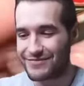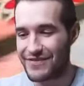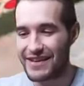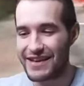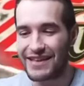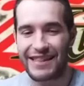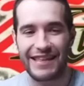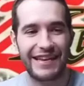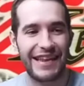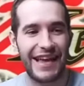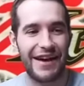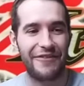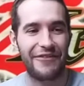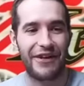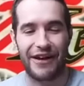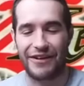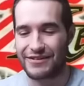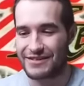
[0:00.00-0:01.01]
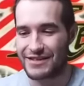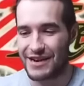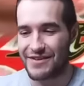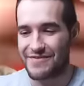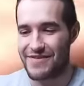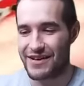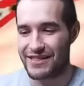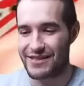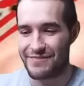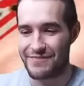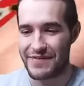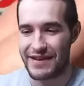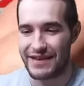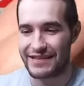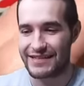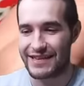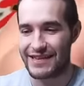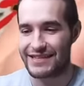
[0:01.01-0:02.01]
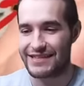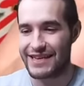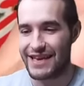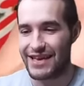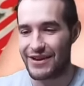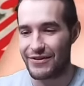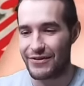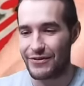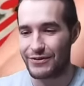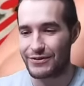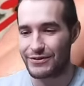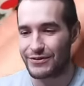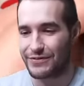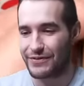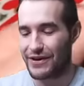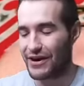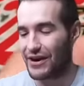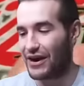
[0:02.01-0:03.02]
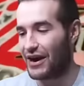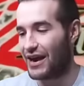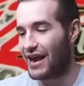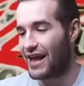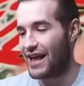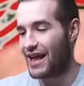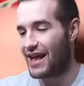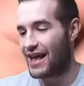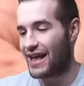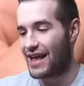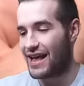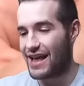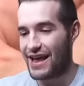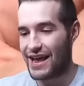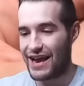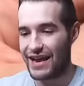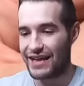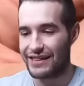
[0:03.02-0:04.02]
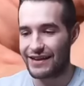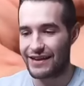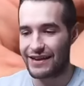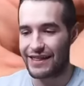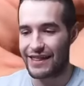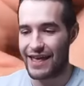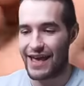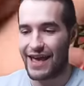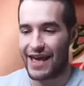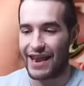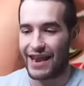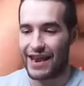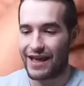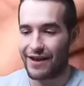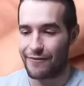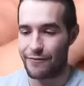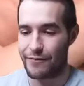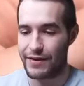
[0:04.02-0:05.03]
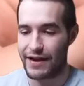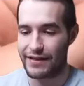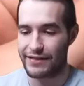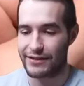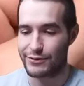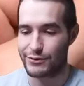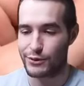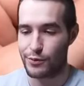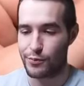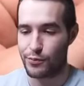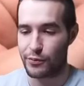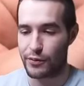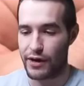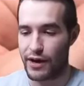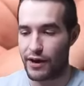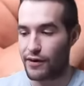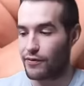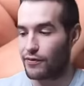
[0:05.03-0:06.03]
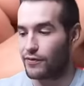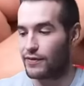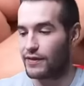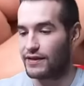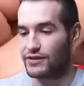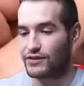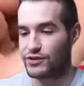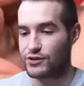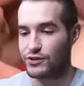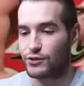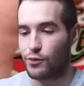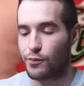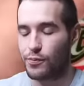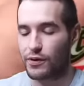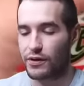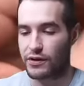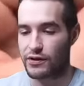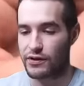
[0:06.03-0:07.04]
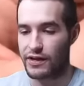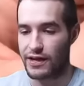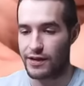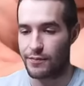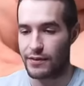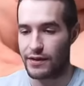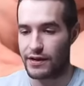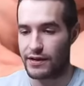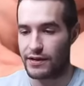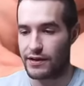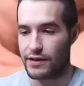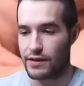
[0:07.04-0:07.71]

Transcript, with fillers: speak of the devil, I was talking about the P S A ten ultra rare, and look at that, we got the super rare. It's super clean, but